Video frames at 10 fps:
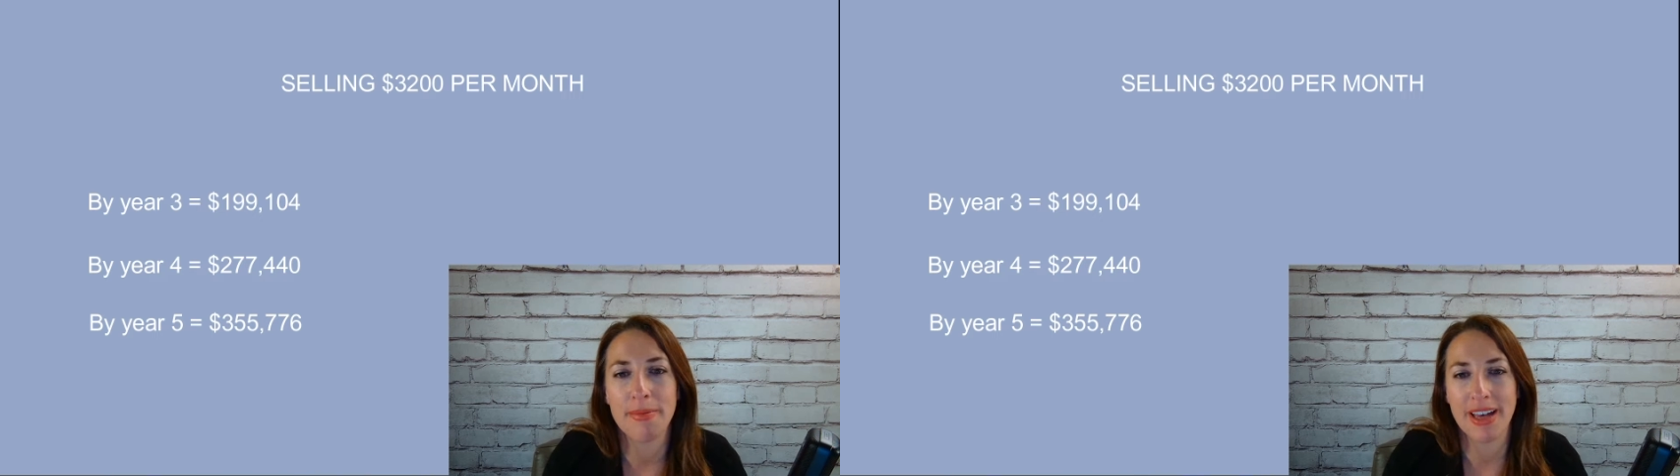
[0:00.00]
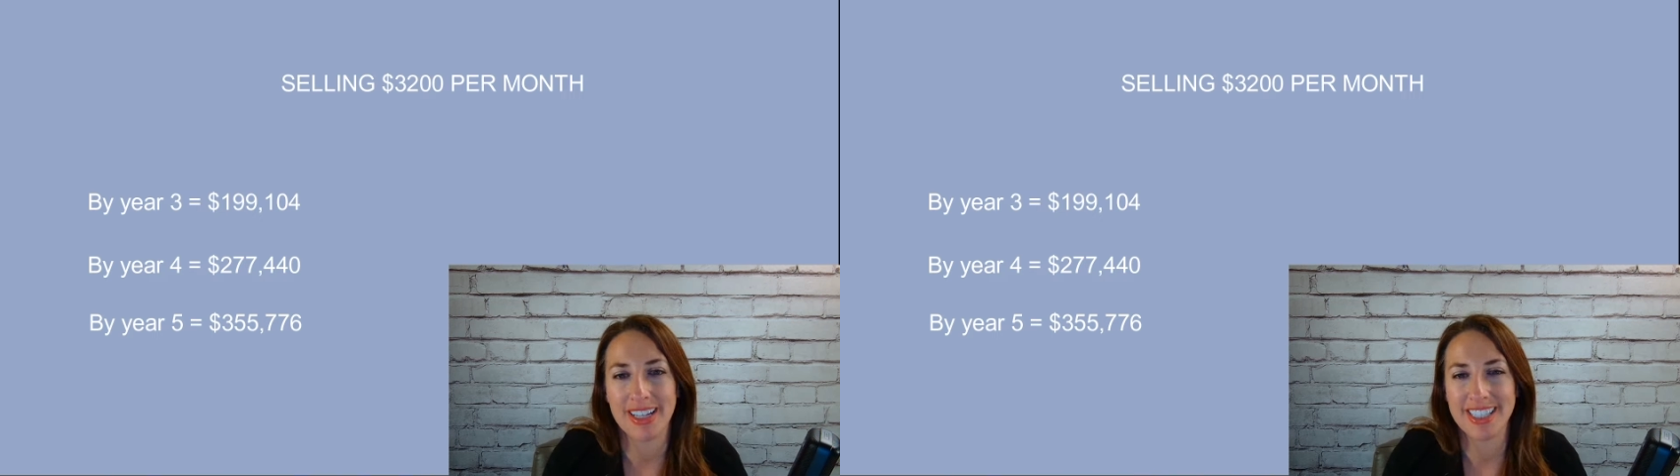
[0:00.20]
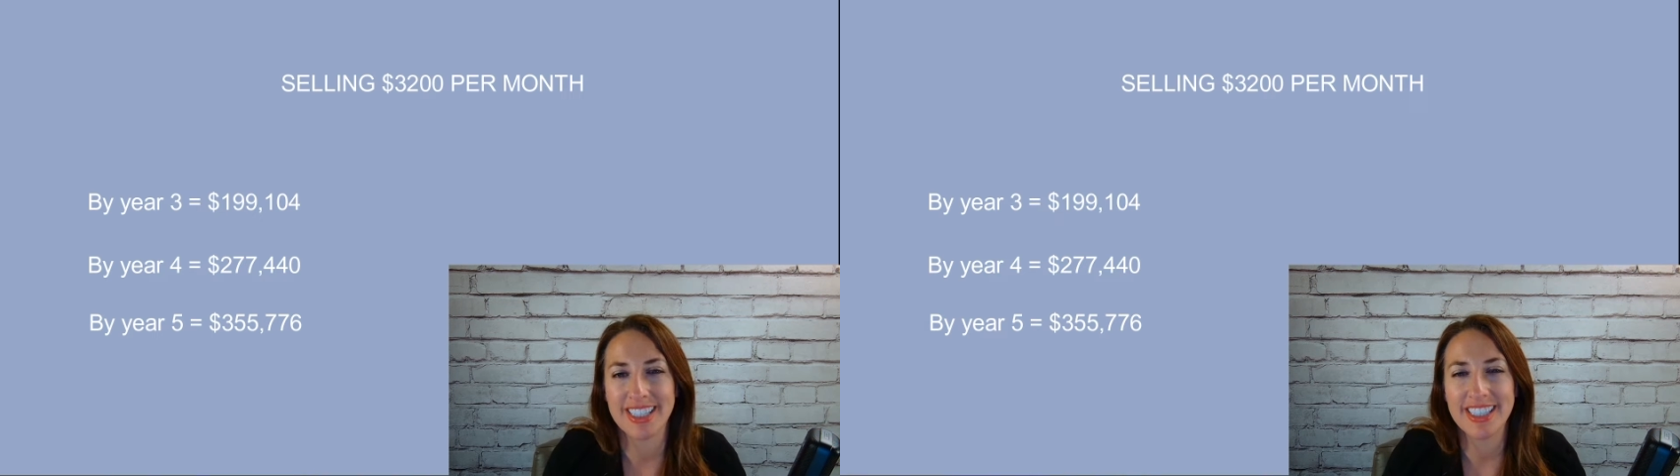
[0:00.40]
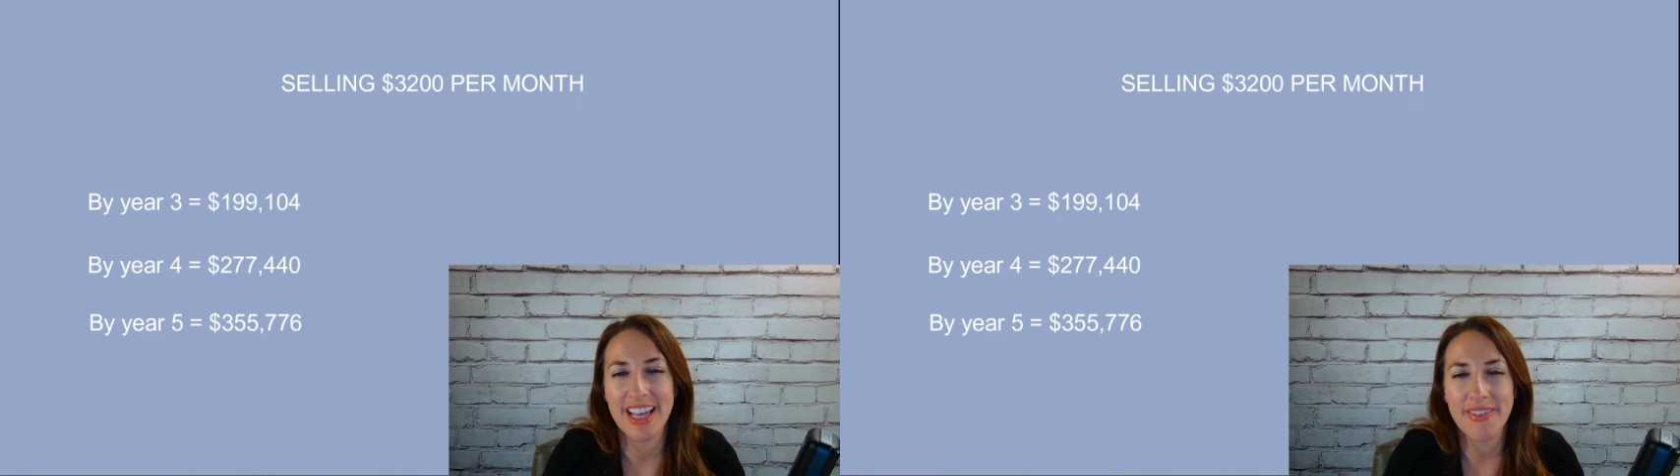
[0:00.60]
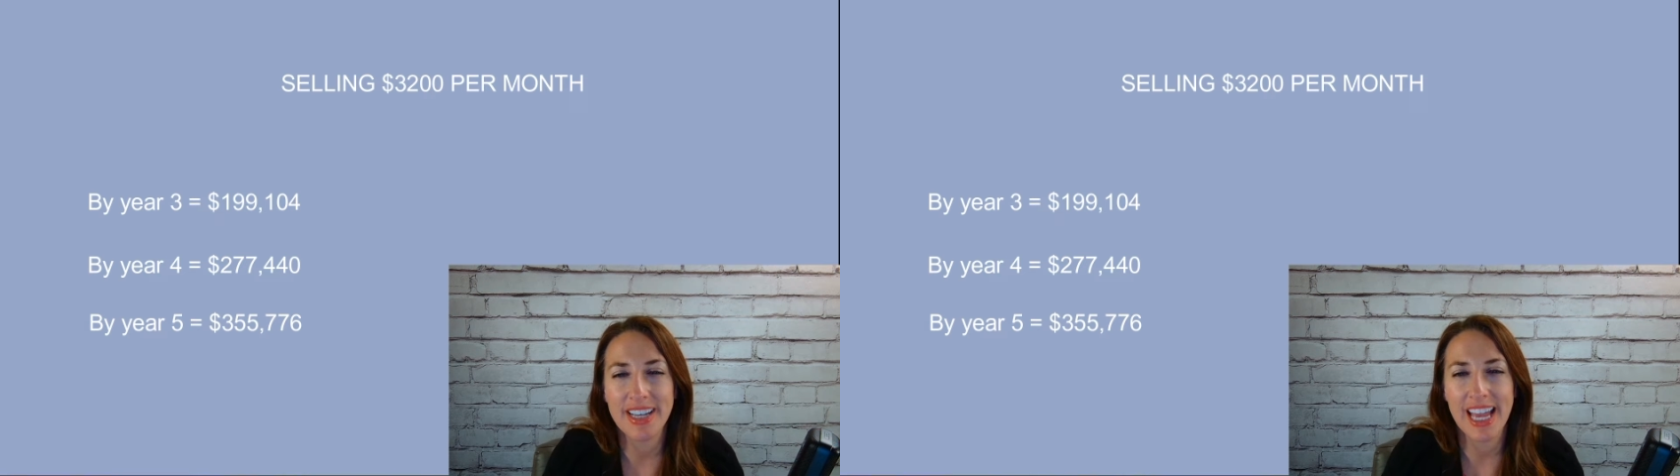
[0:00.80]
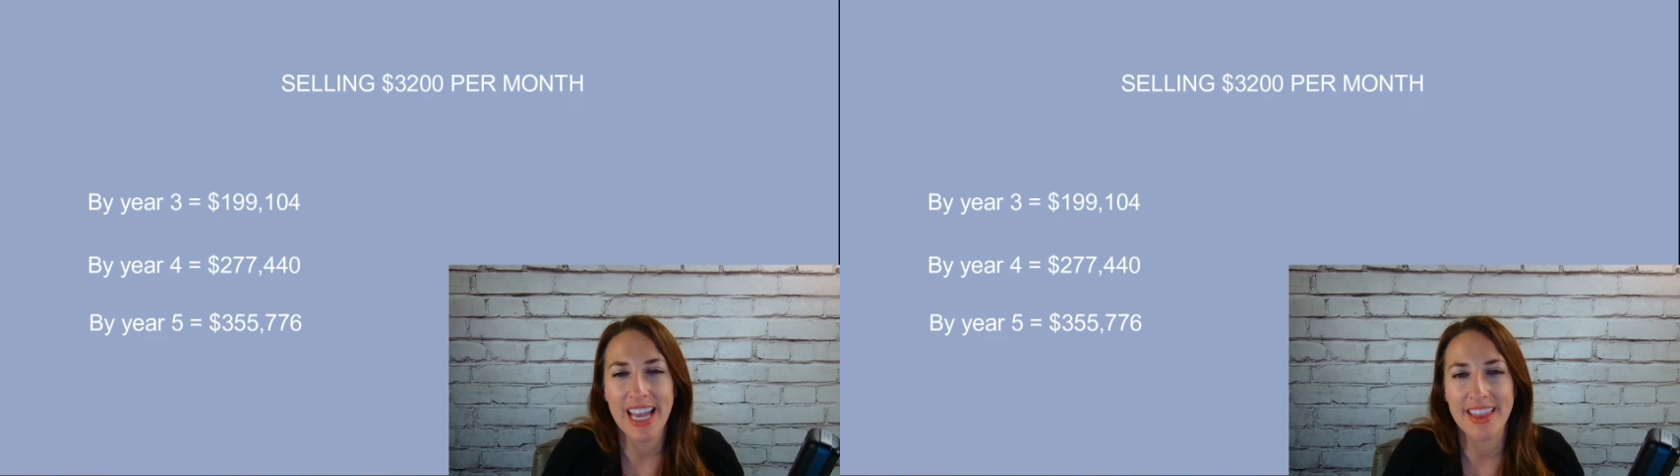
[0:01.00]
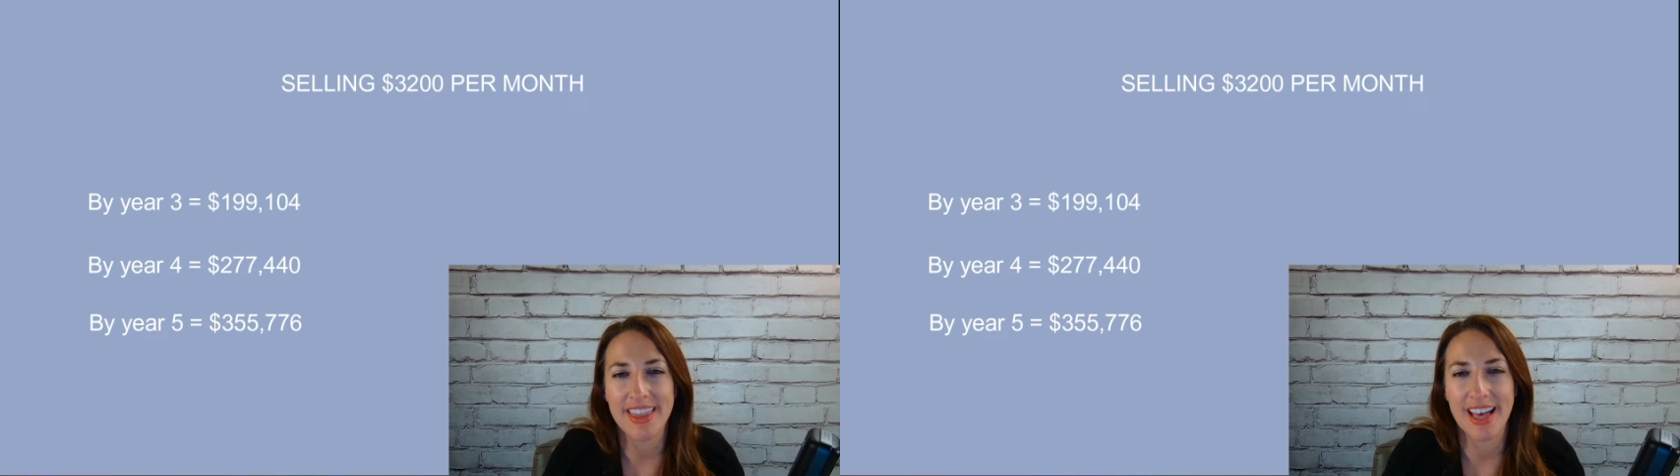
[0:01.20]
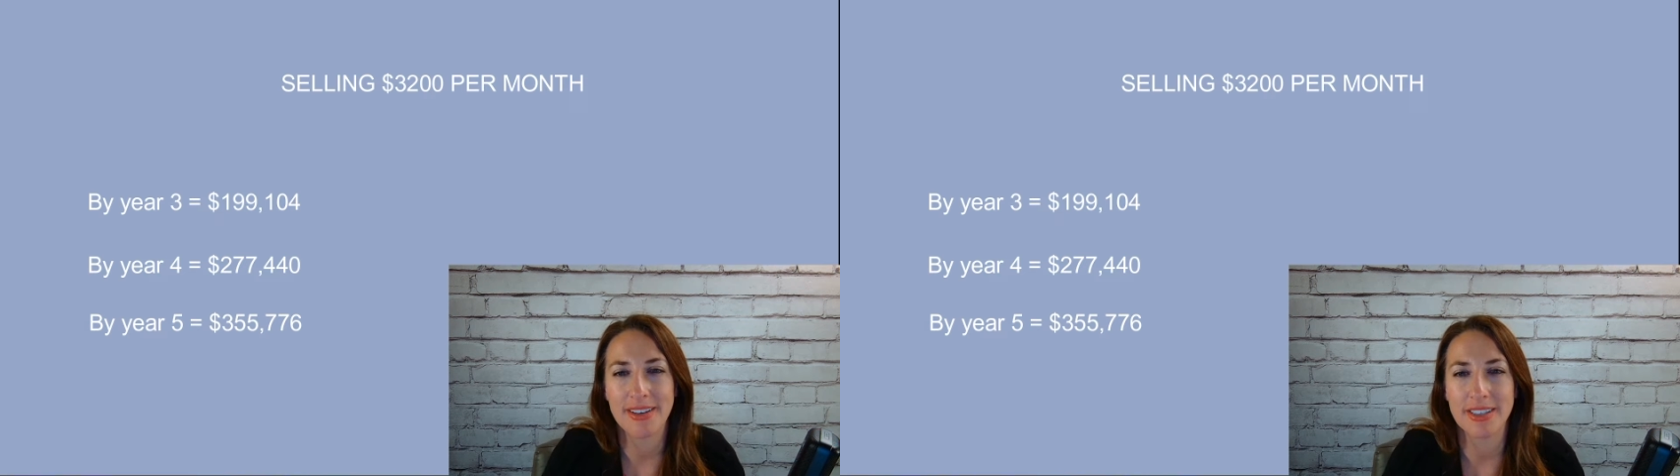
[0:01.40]
about a
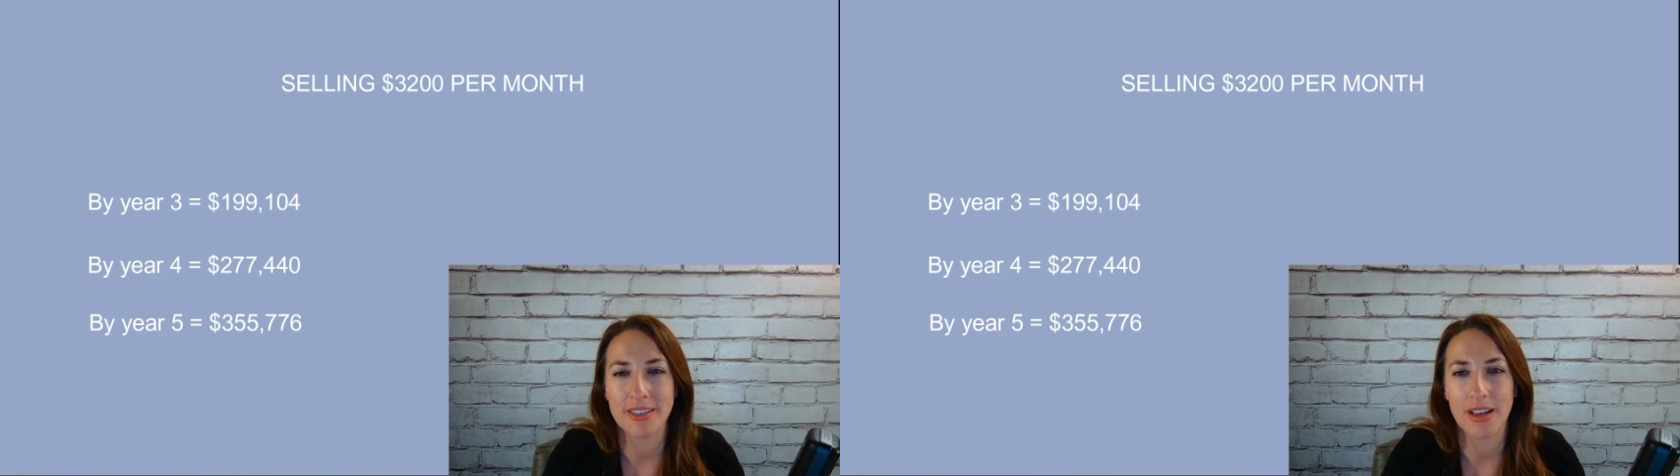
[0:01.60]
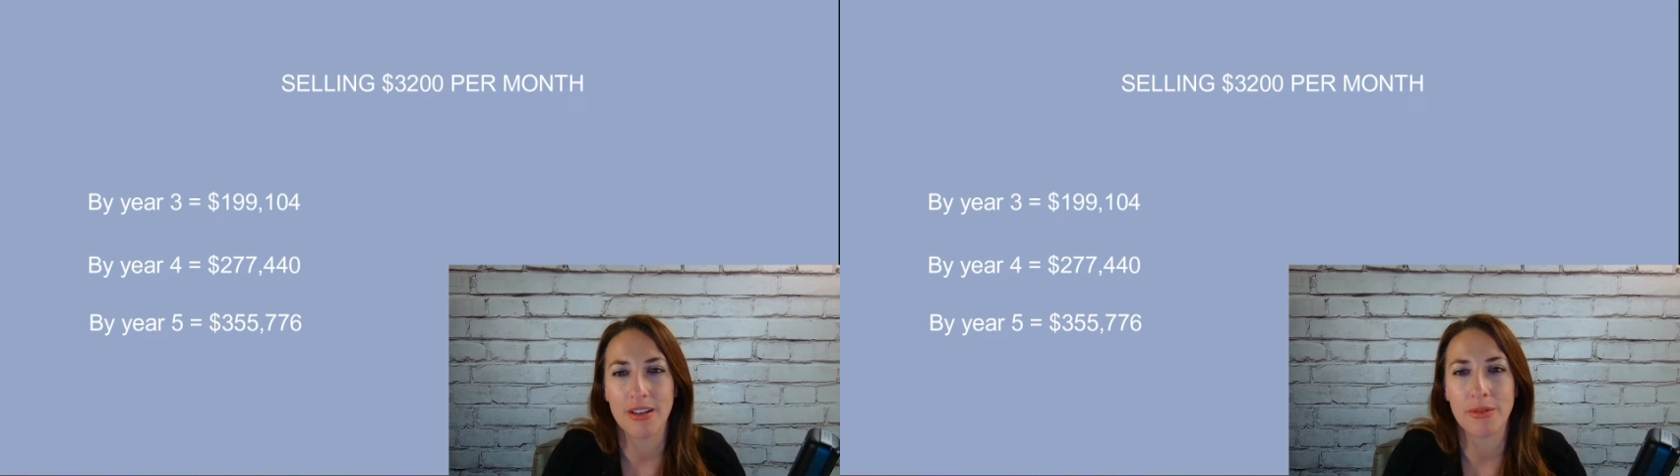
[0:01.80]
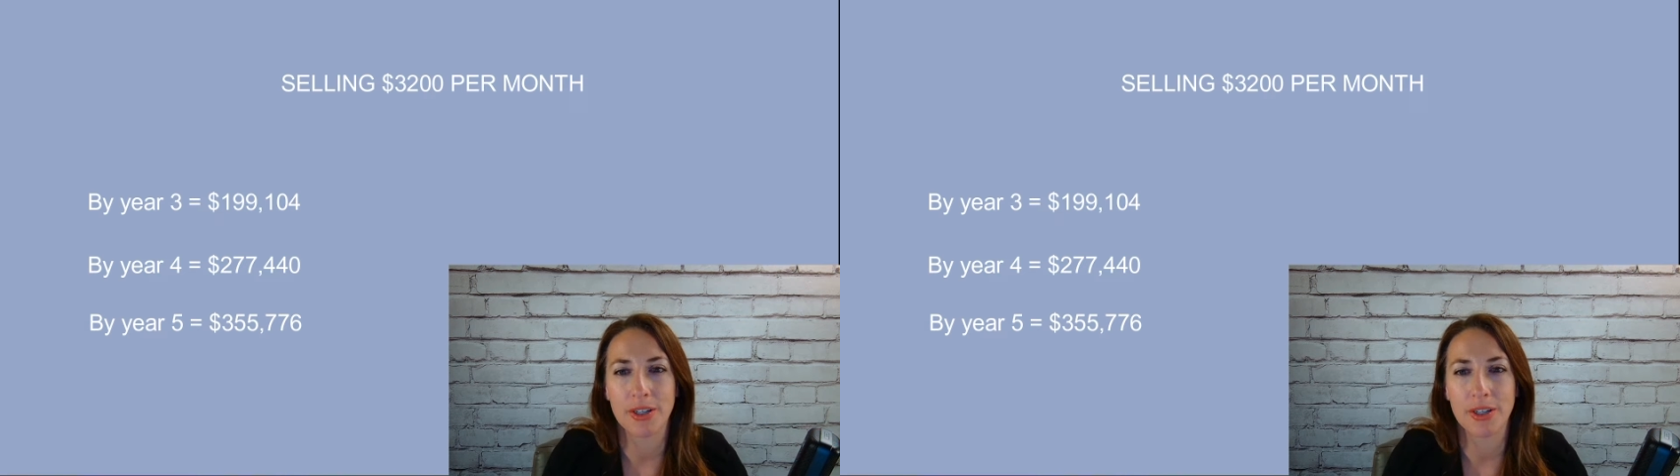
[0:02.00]
$78,000